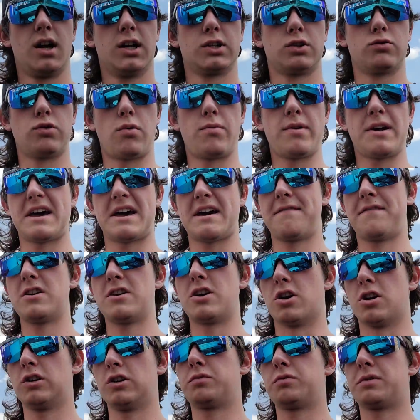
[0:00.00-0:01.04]
So what we have
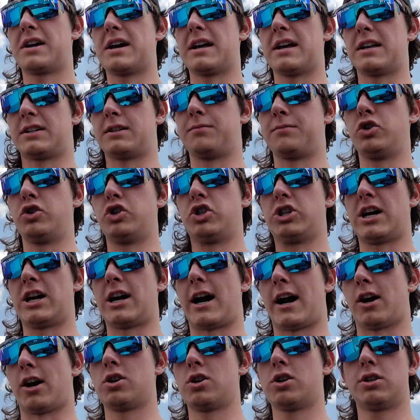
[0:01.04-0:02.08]
here is we got some new
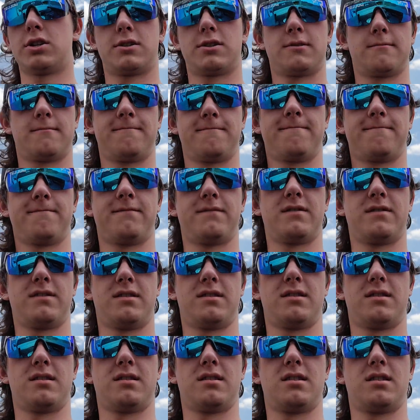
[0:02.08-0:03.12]
tires
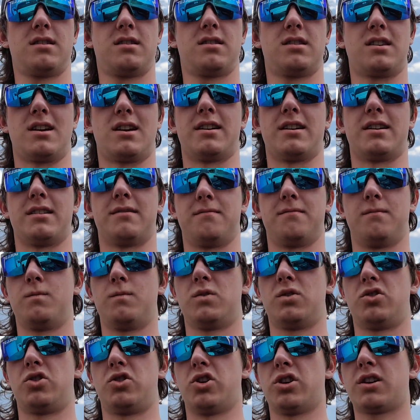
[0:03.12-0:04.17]
that I
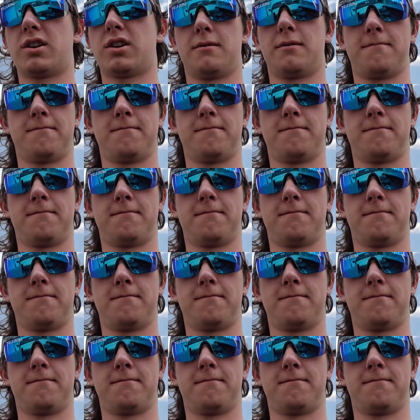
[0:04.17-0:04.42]
took.